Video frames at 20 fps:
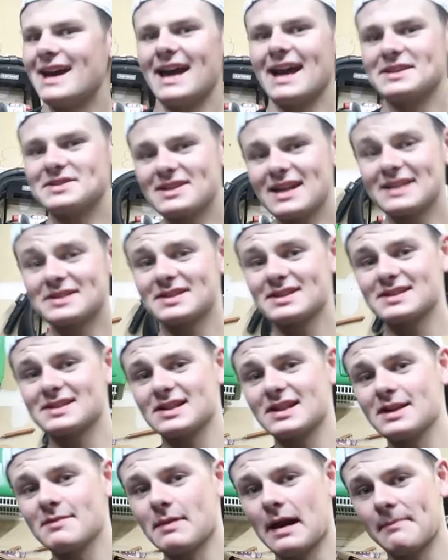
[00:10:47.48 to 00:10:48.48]
As you guys can
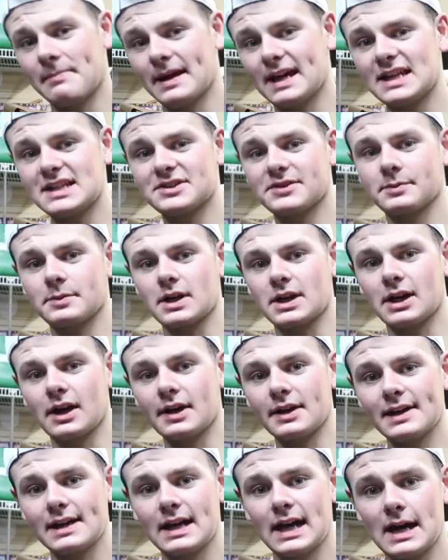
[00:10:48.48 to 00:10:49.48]
see, my pace from the
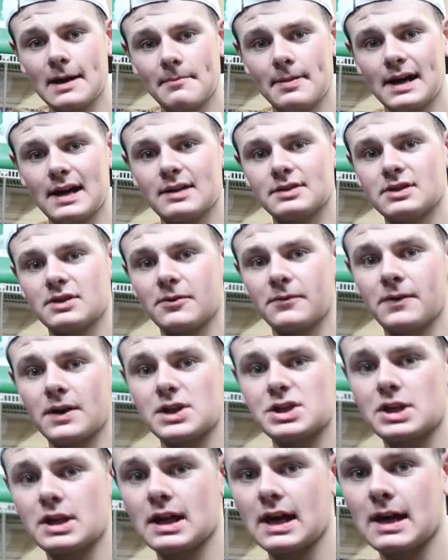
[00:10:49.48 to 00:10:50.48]
cutting compound to the
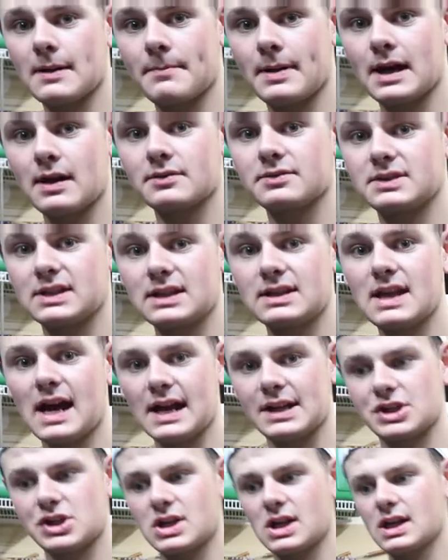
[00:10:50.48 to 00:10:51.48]
finishing compound did
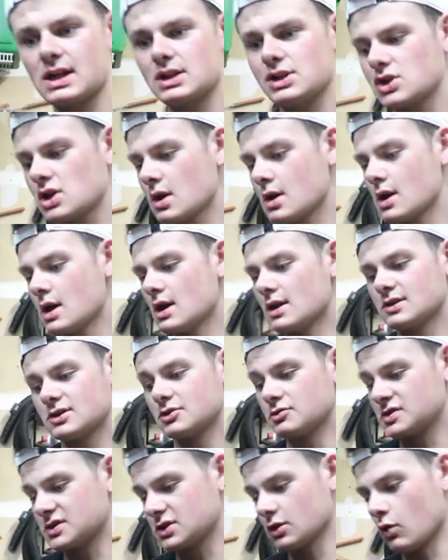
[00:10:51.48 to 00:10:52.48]
not change.
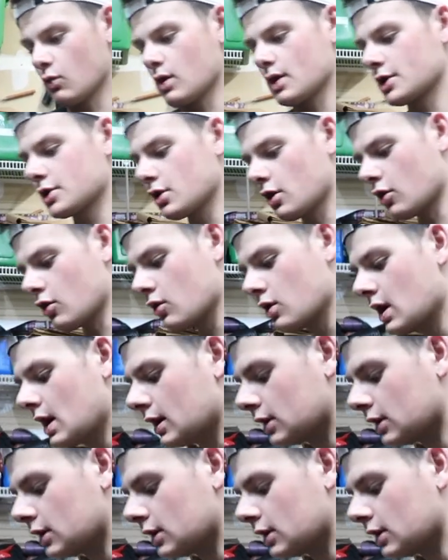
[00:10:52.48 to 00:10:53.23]
So you still want to go